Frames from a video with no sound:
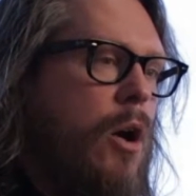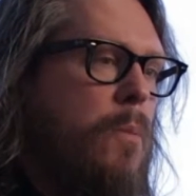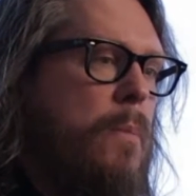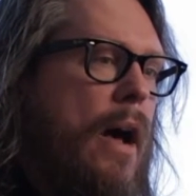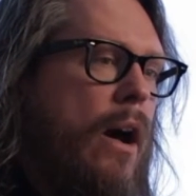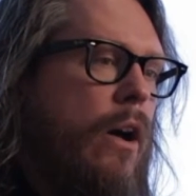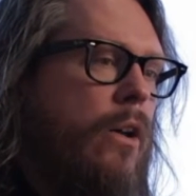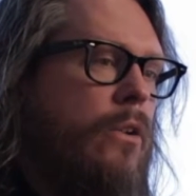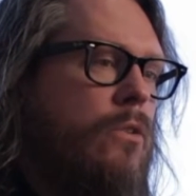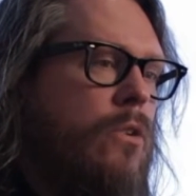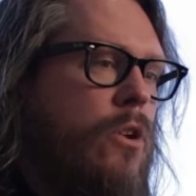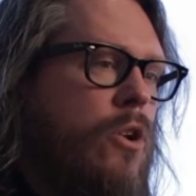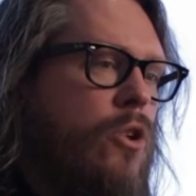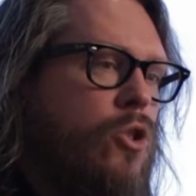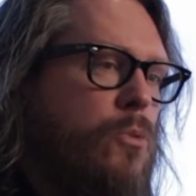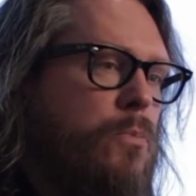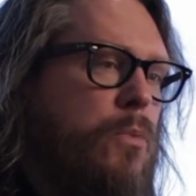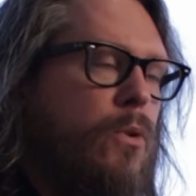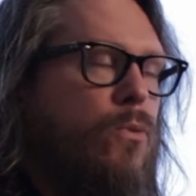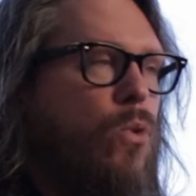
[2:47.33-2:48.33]
about
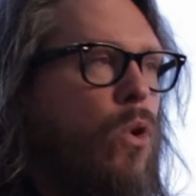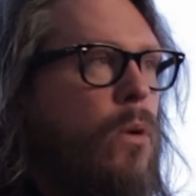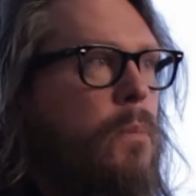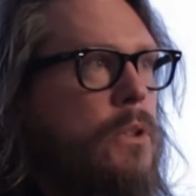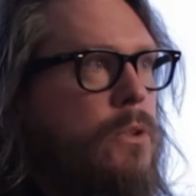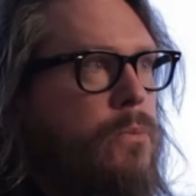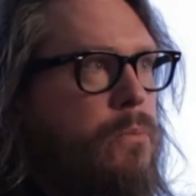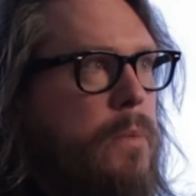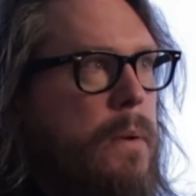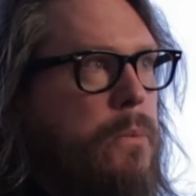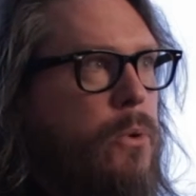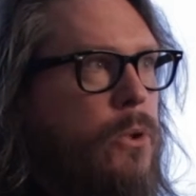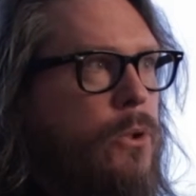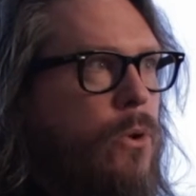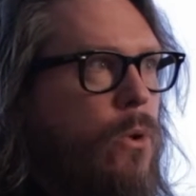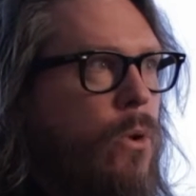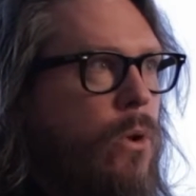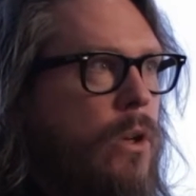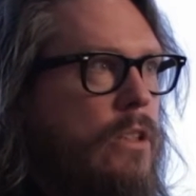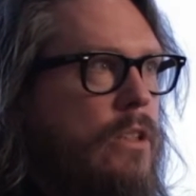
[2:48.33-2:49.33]
the performance of people in
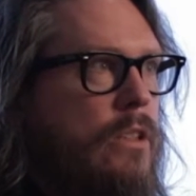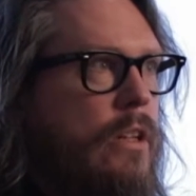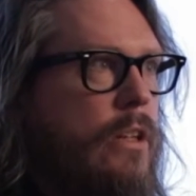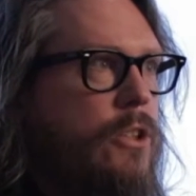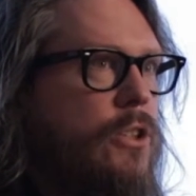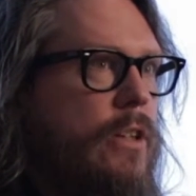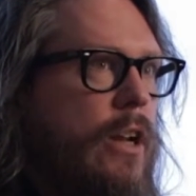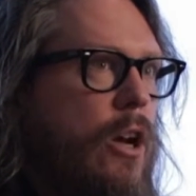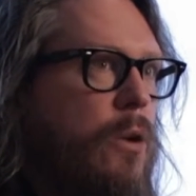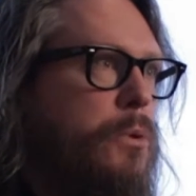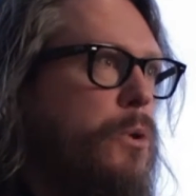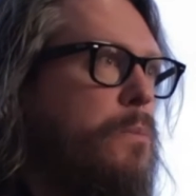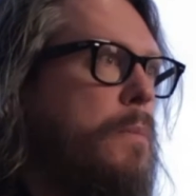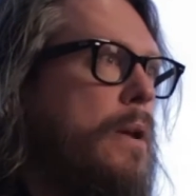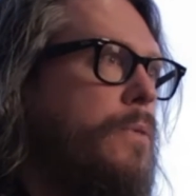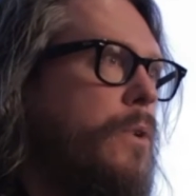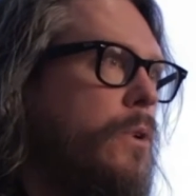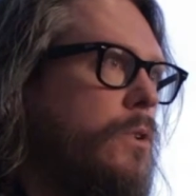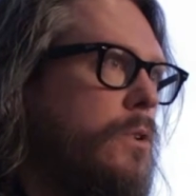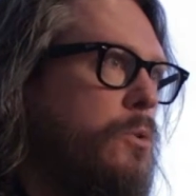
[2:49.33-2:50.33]
your organization help you
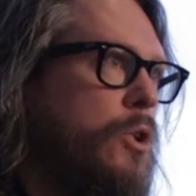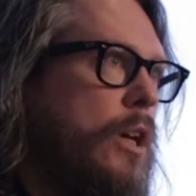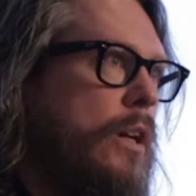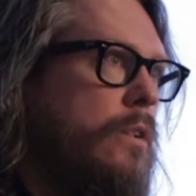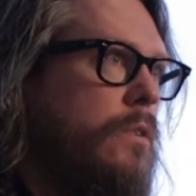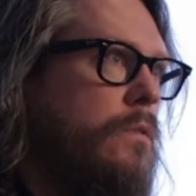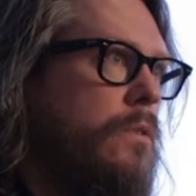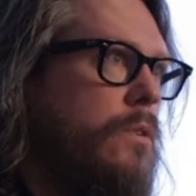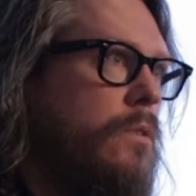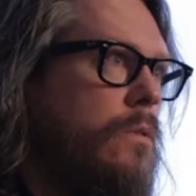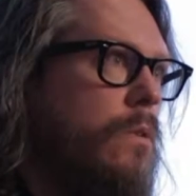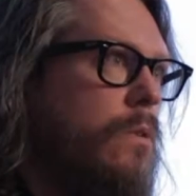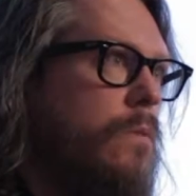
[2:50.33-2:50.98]
meet those objectives.